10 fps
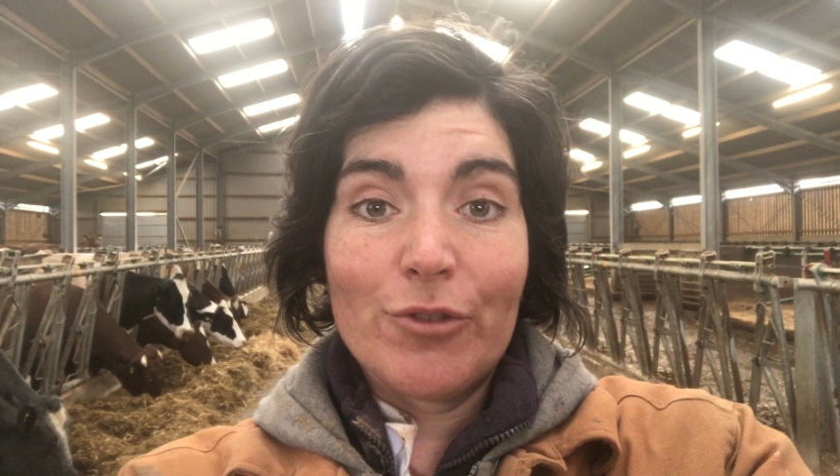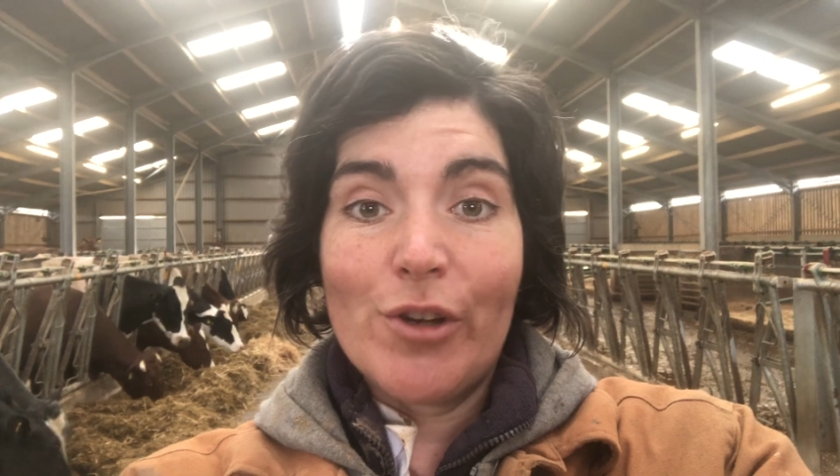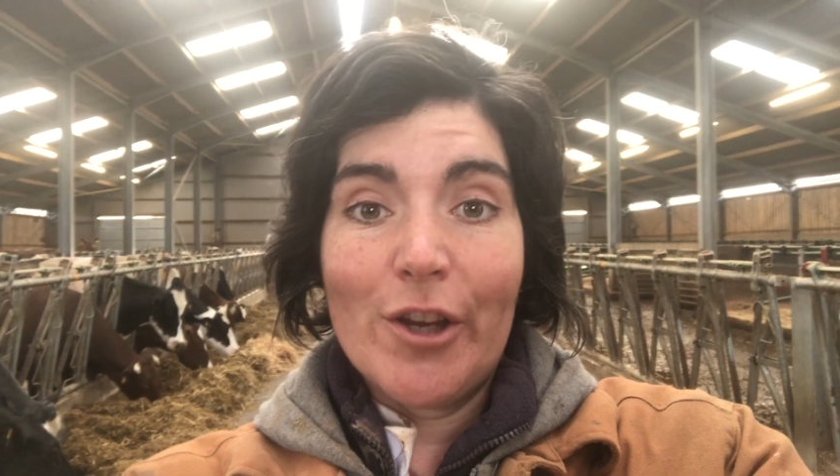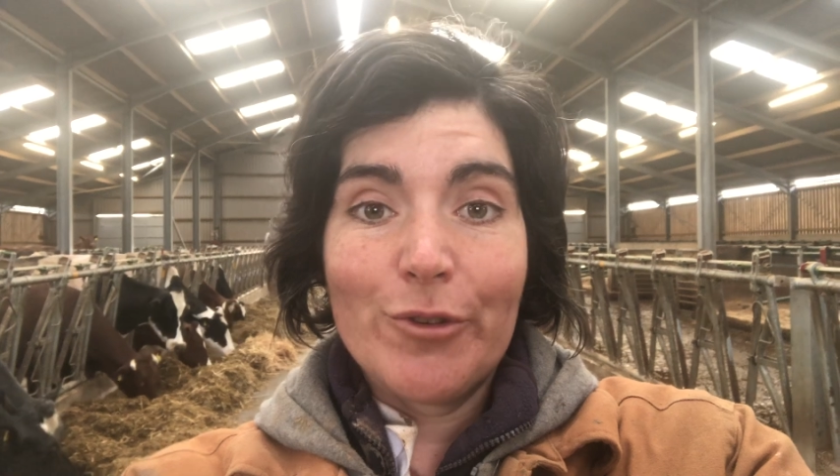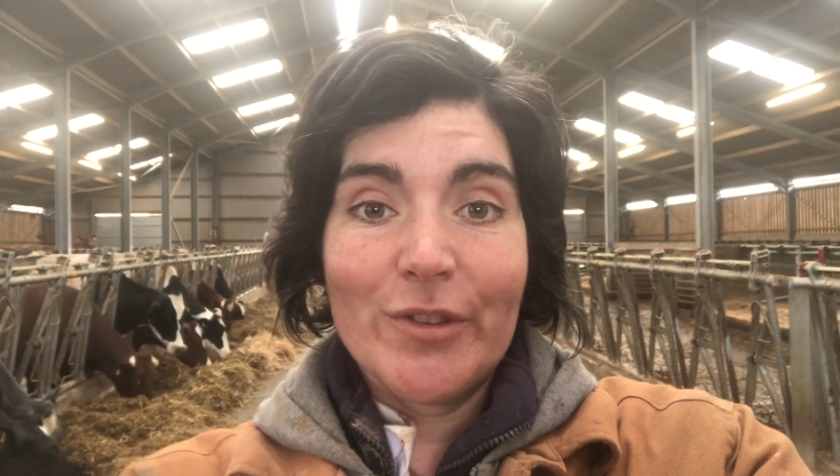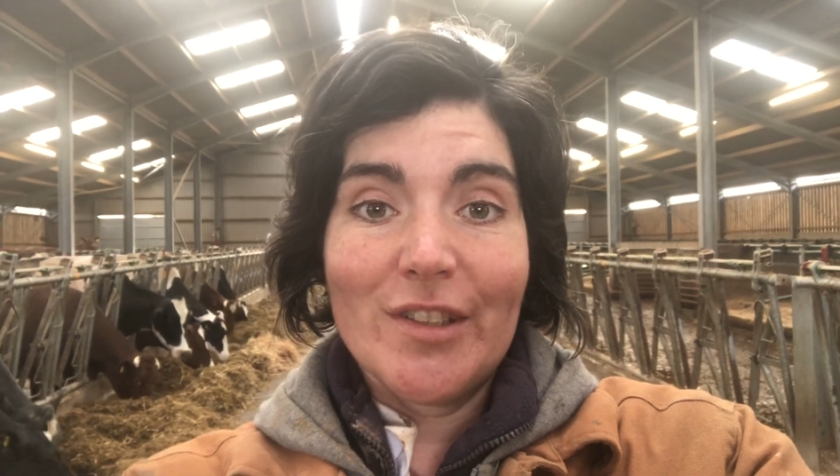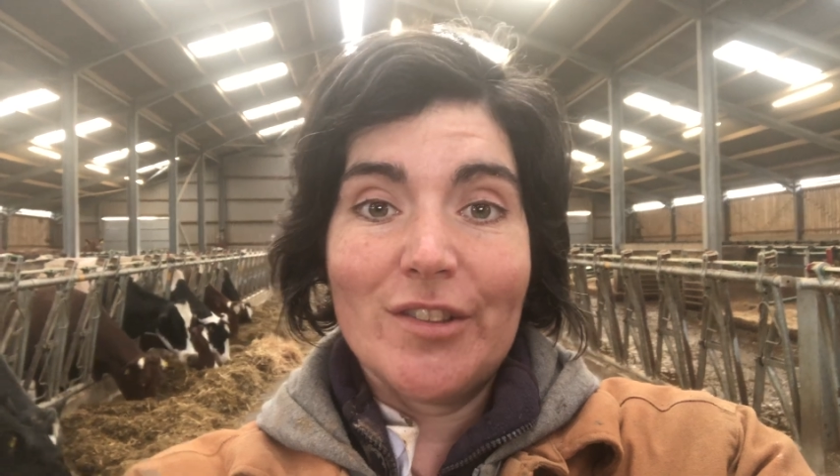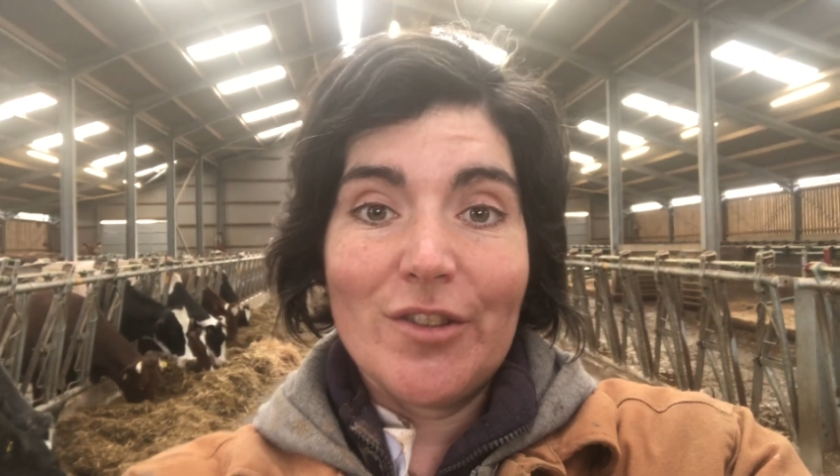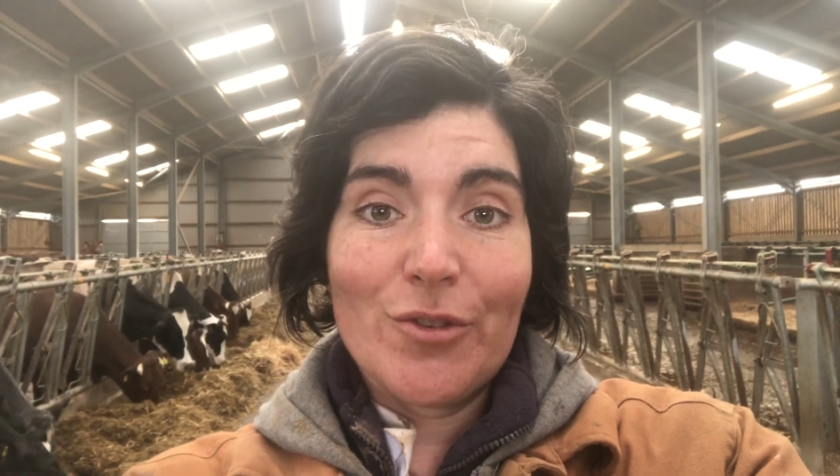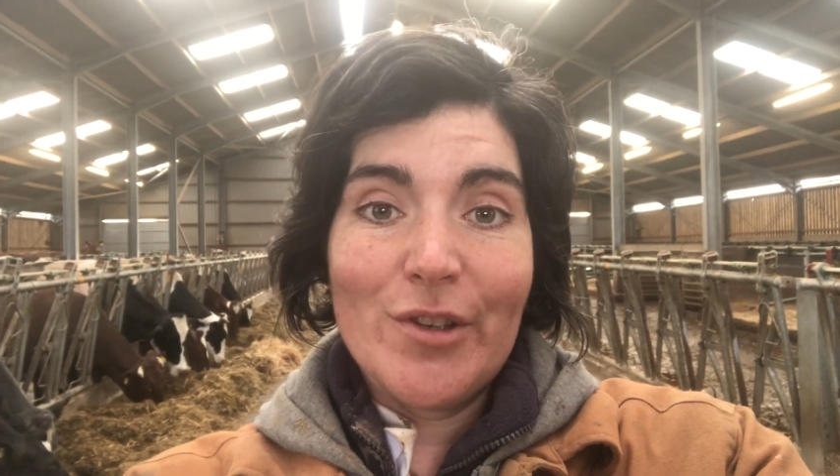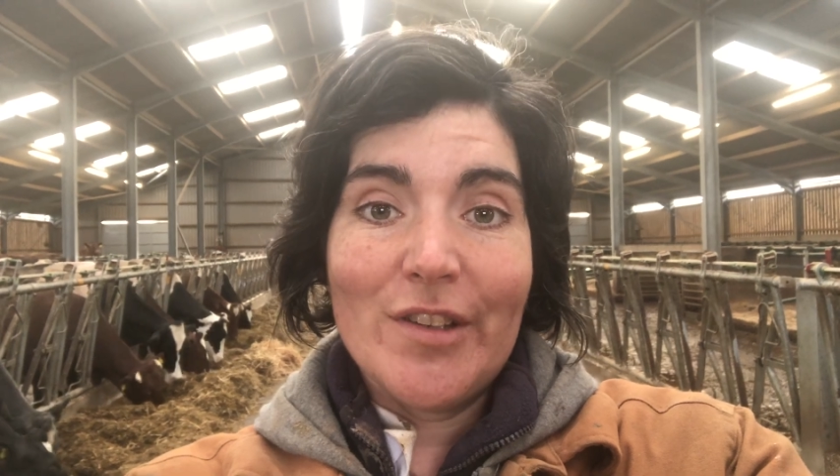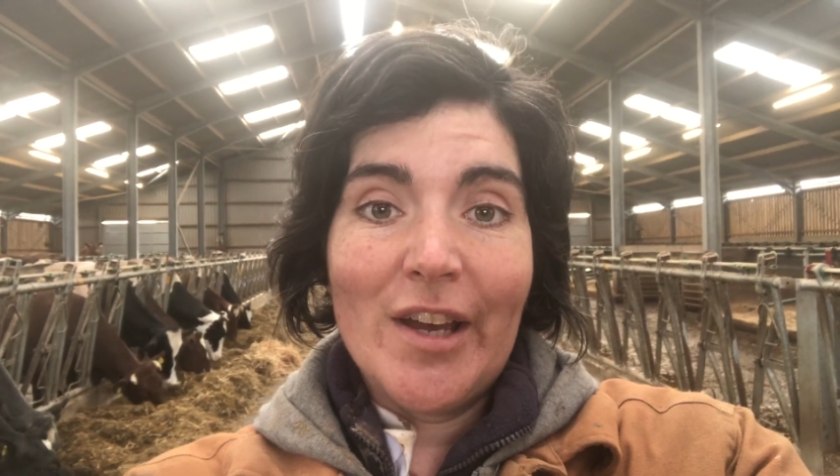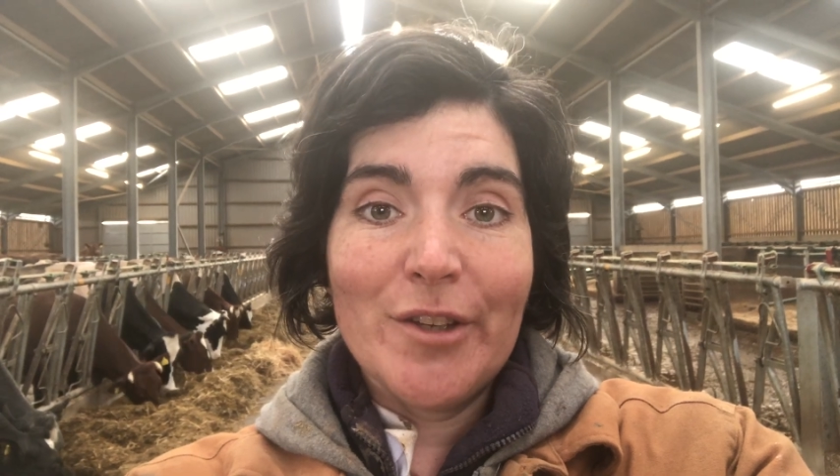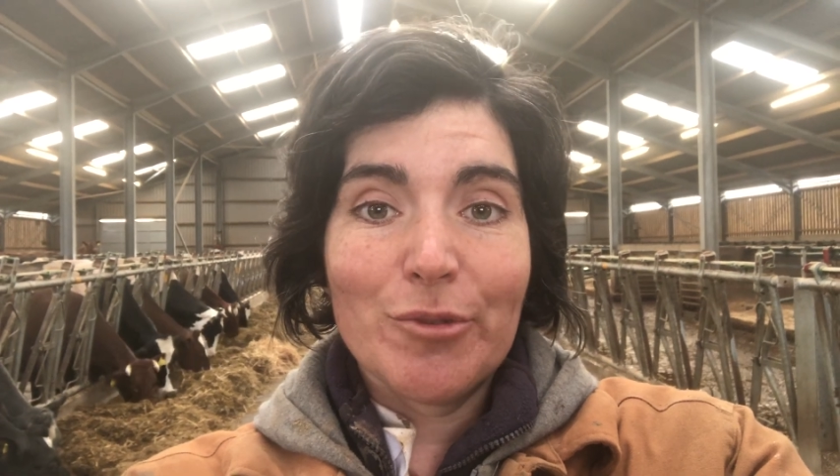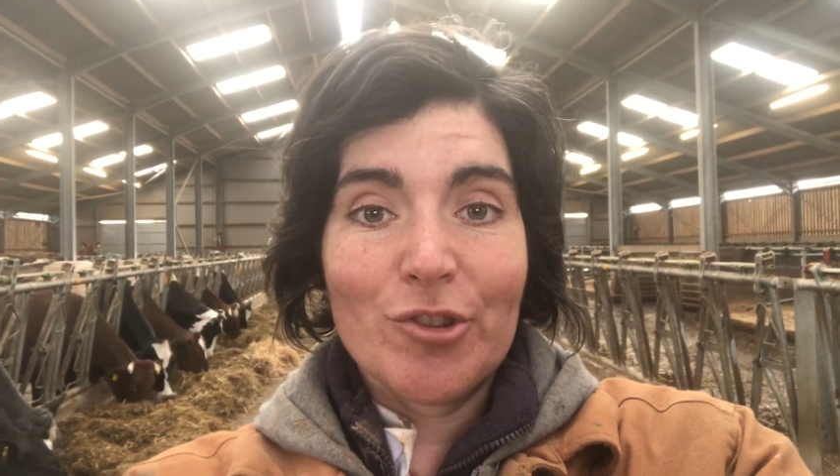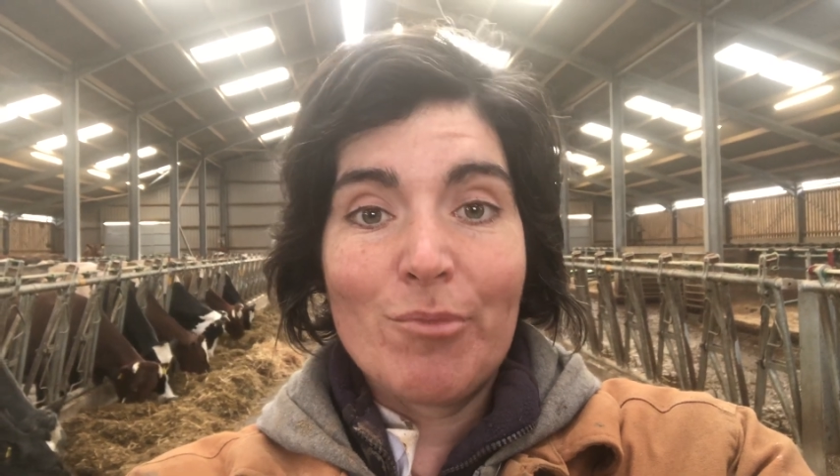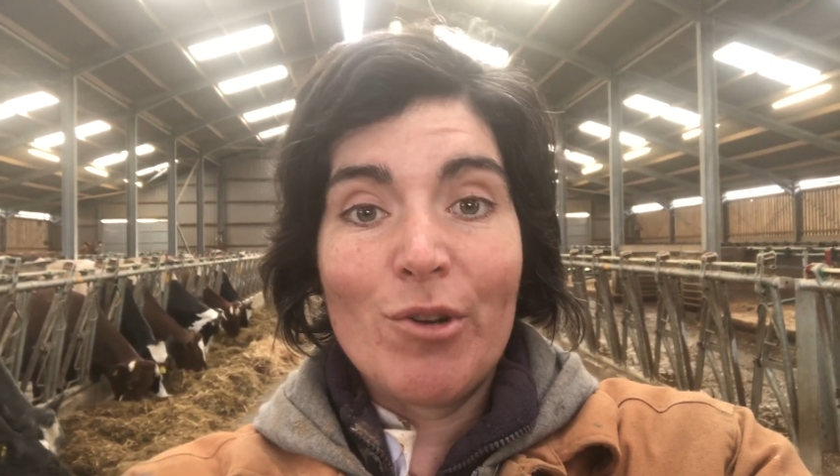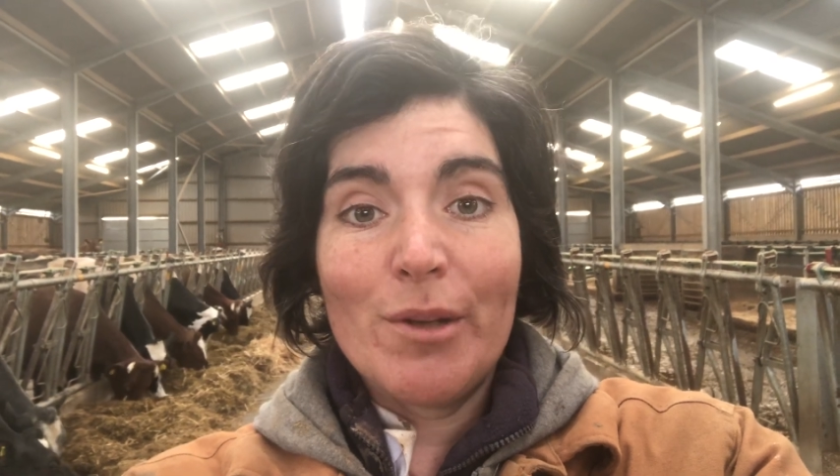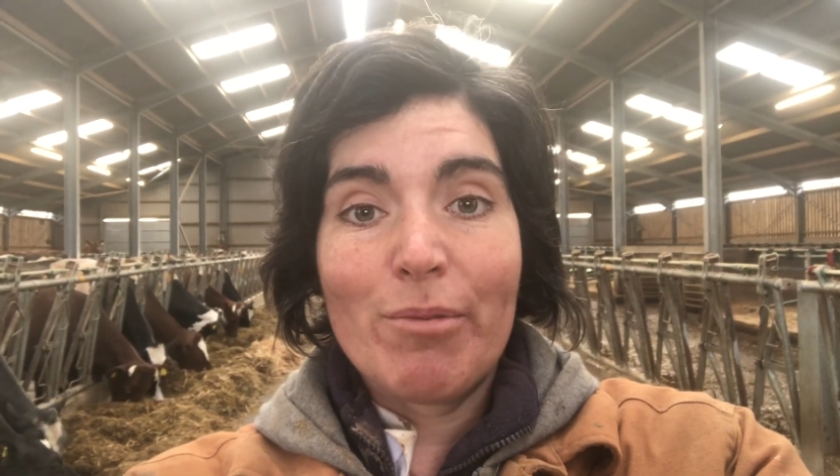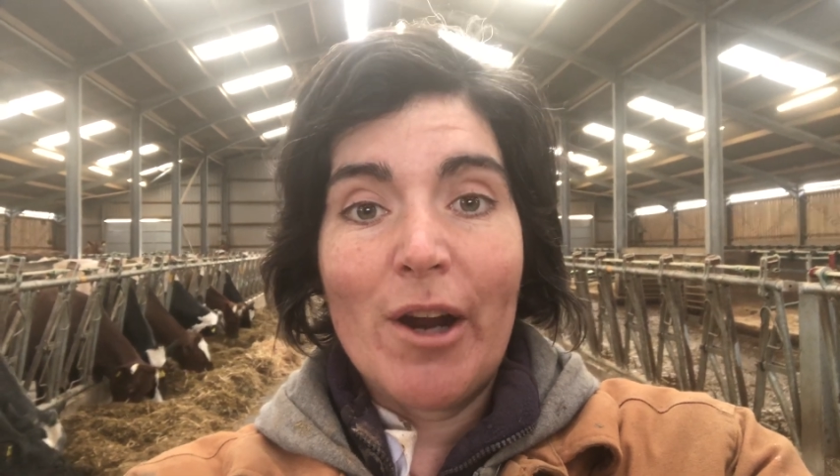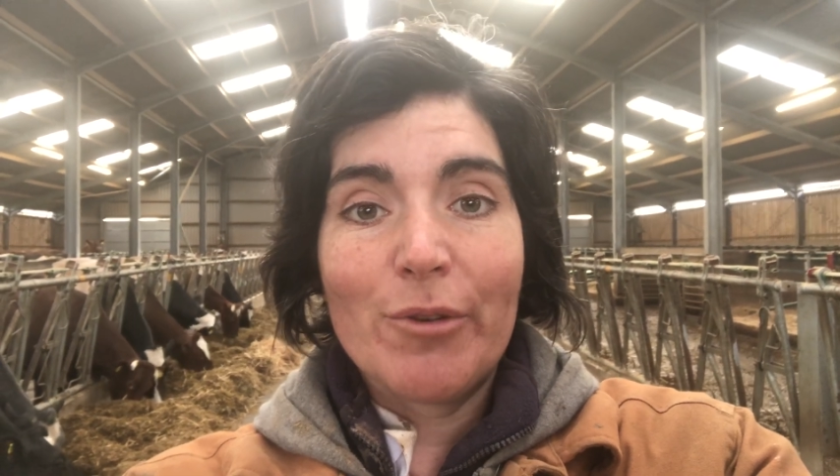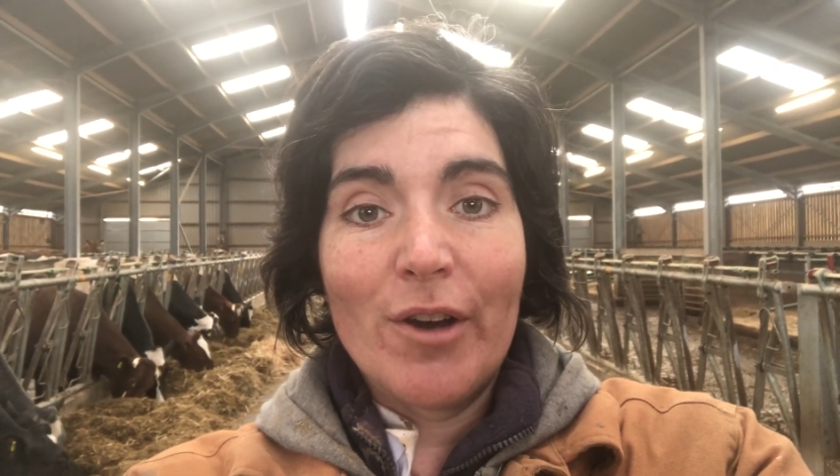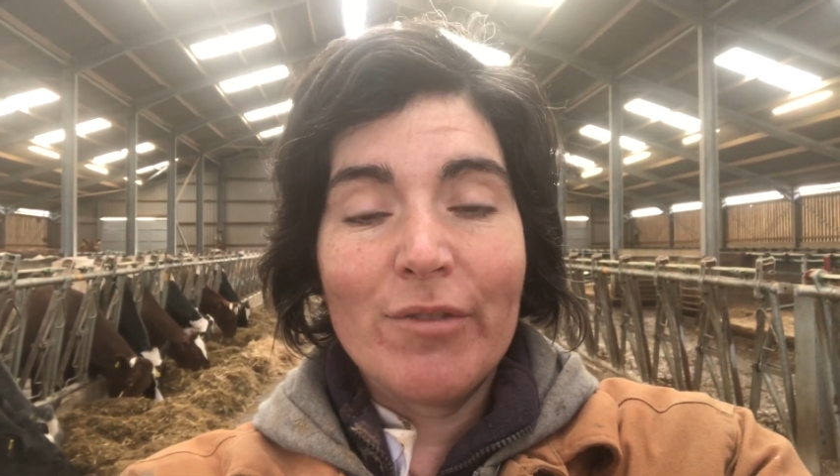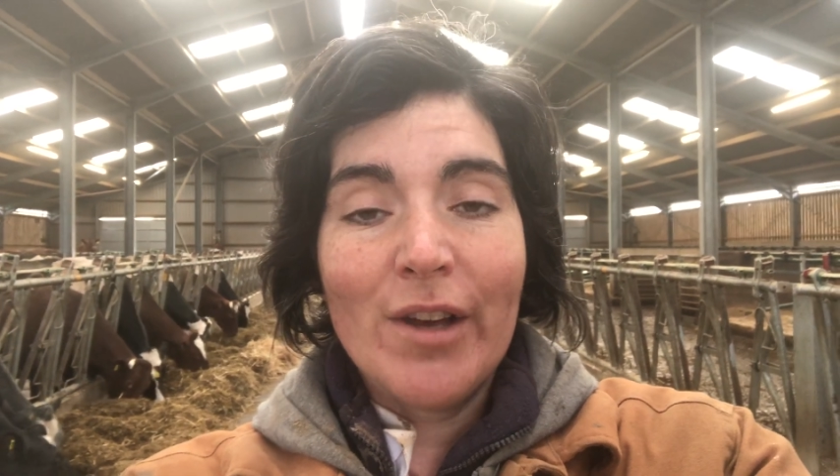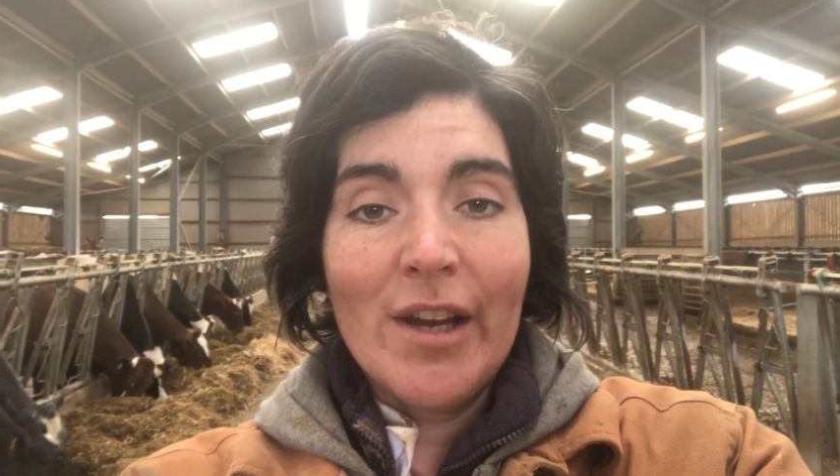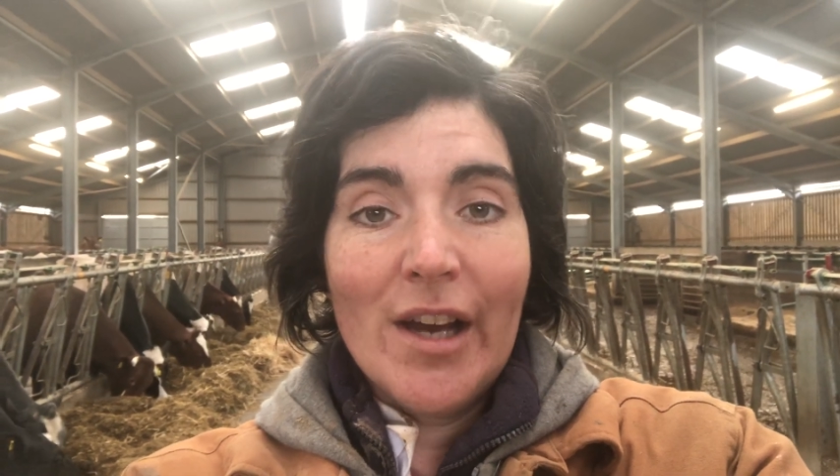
363 days, which I'm really proud of.